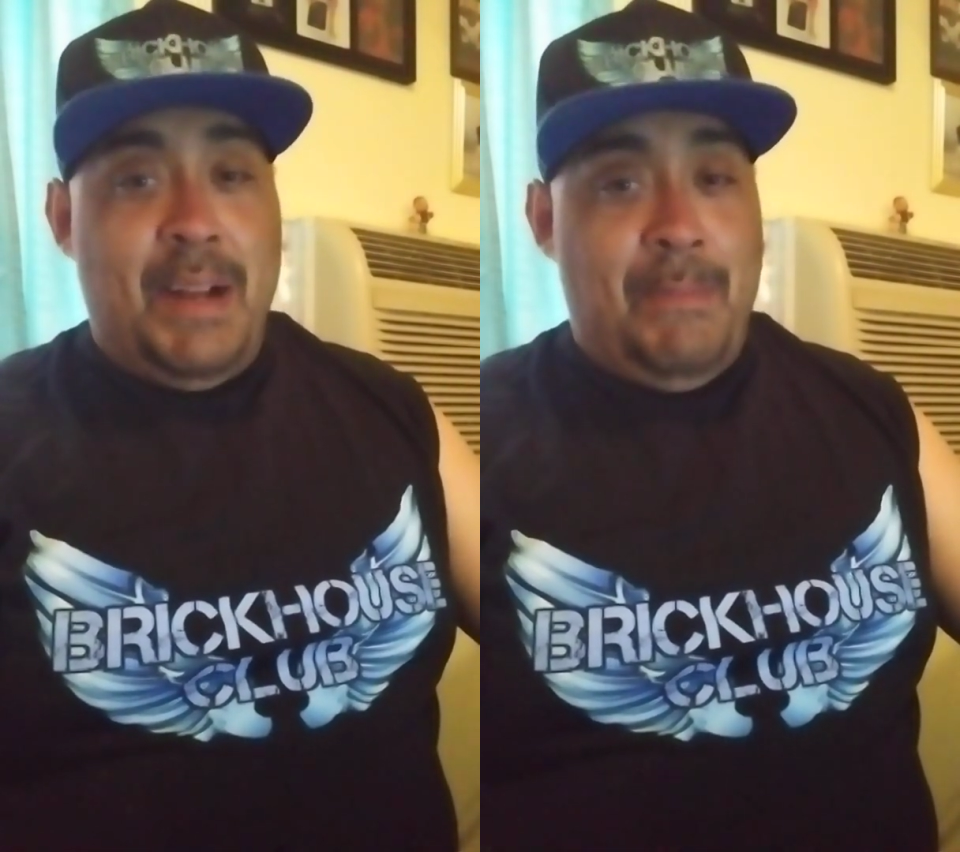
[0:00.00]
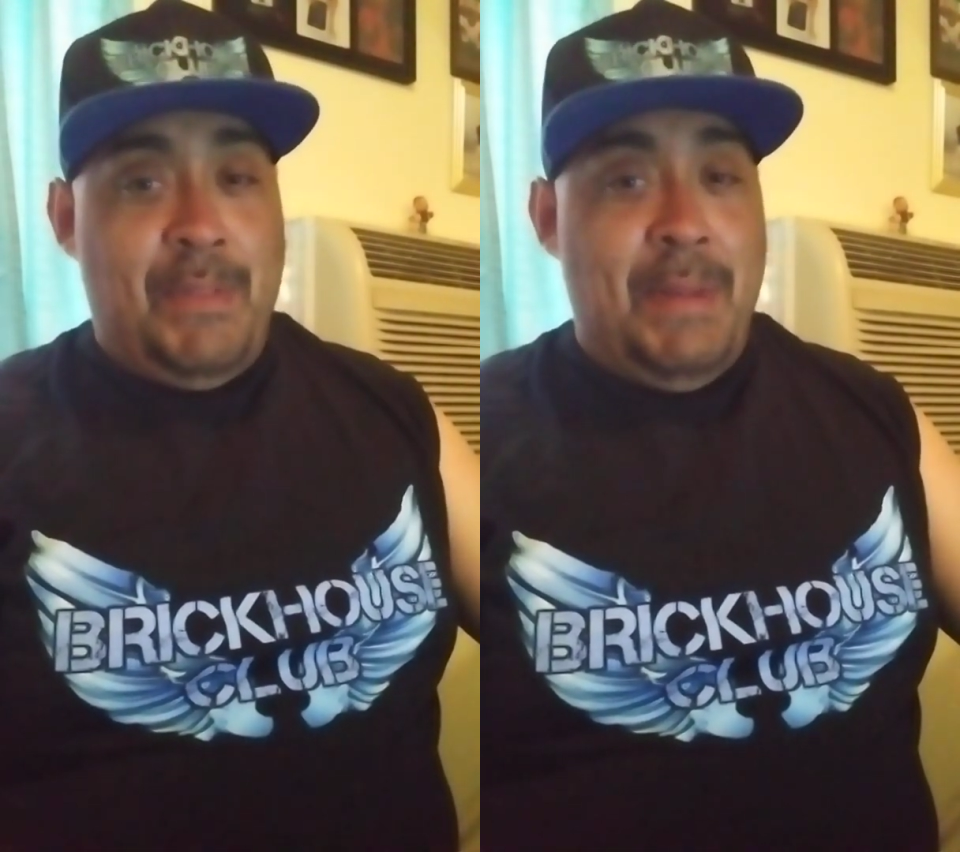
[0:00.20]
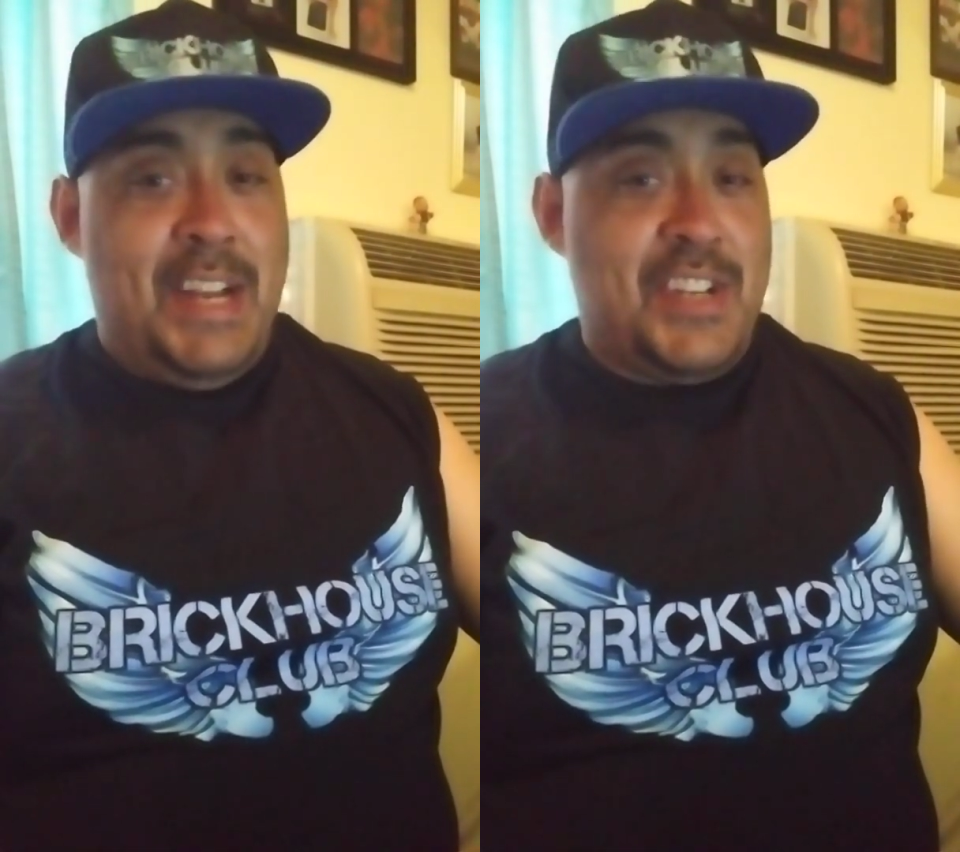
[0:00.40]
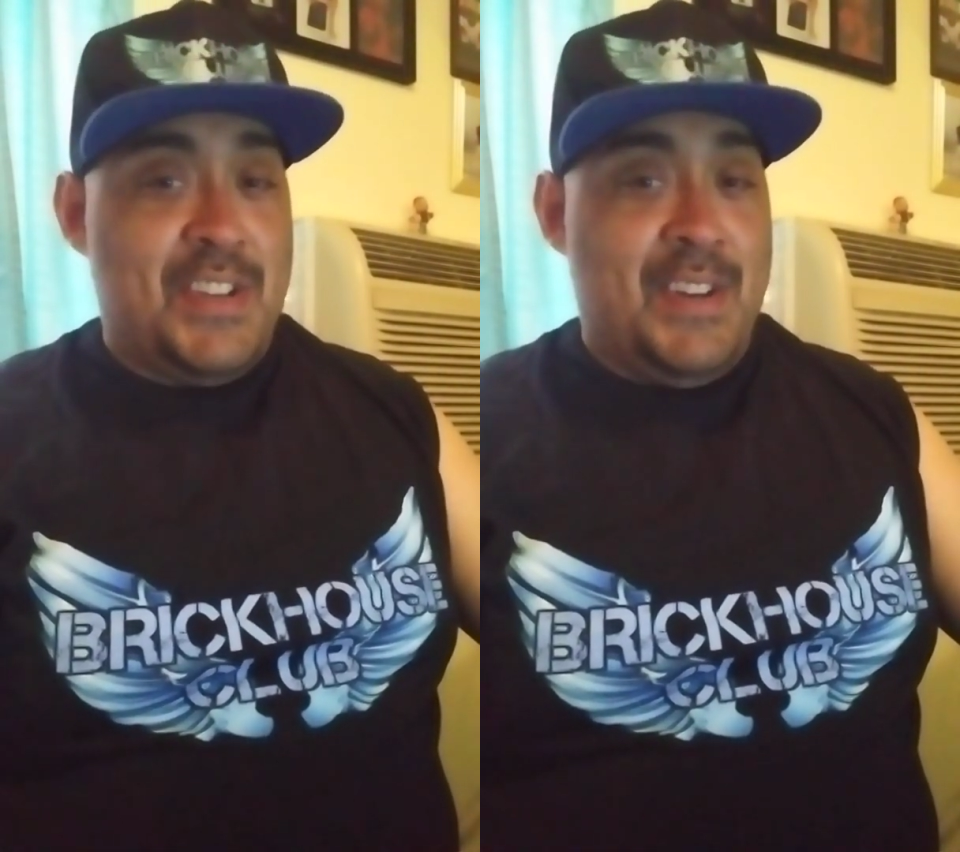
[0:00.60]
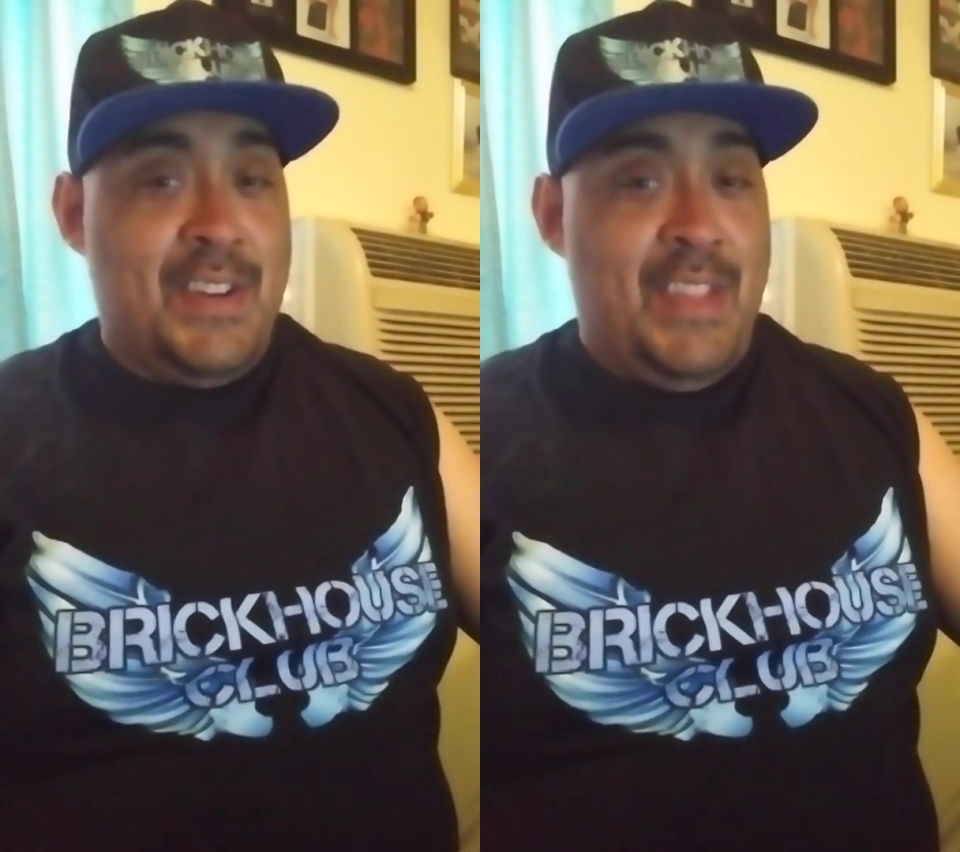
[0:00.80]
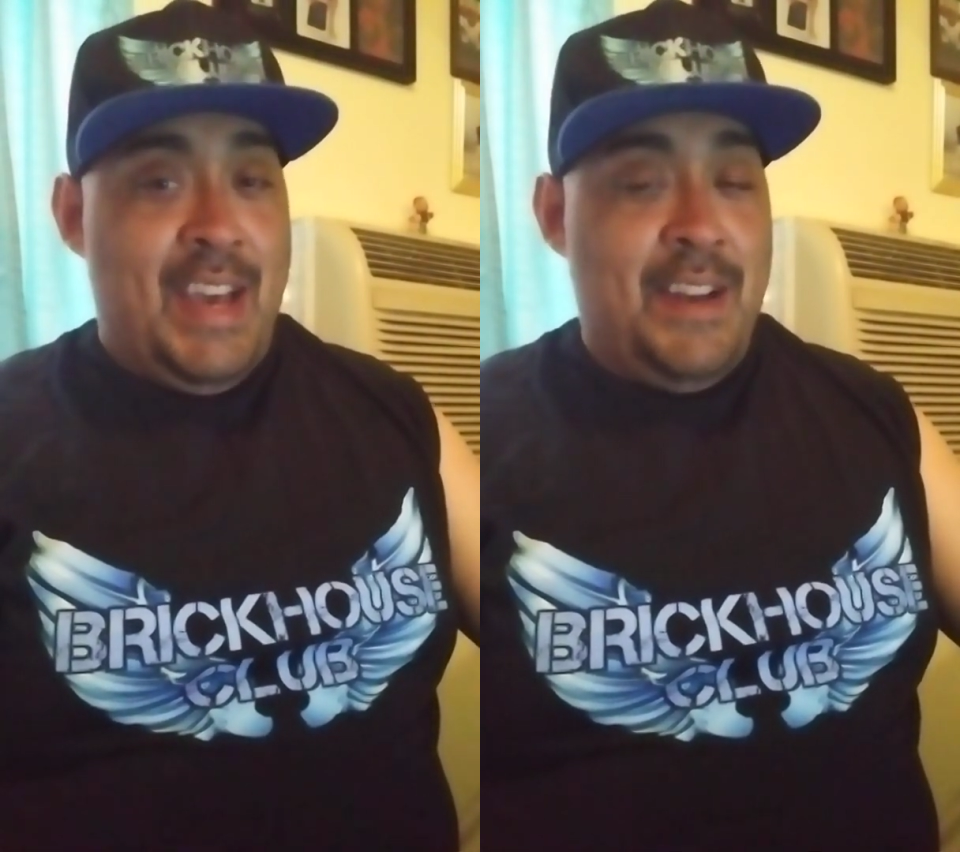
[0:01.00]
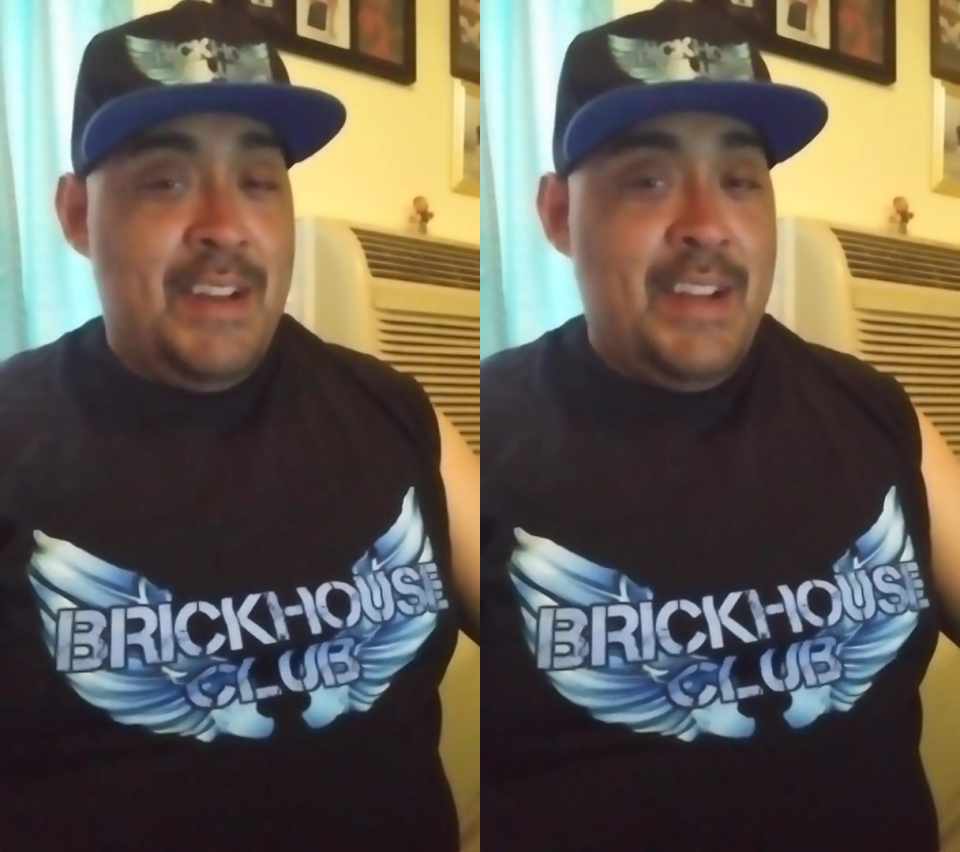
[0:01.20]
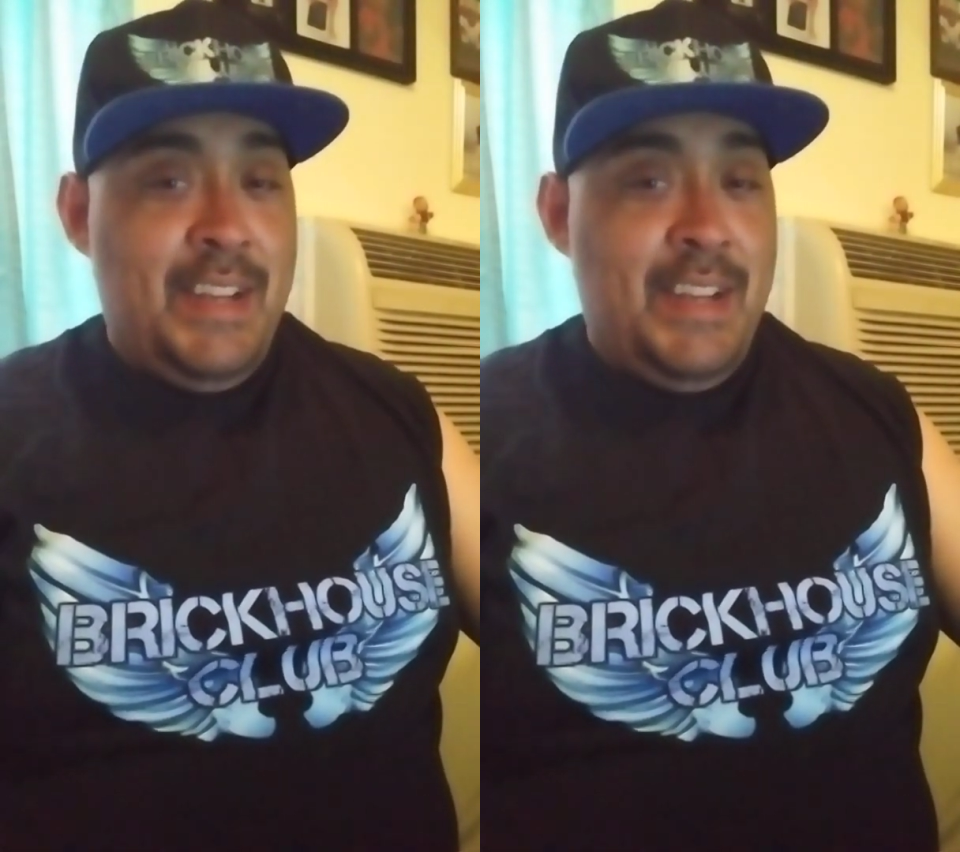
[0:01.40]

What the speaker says: up to make sure that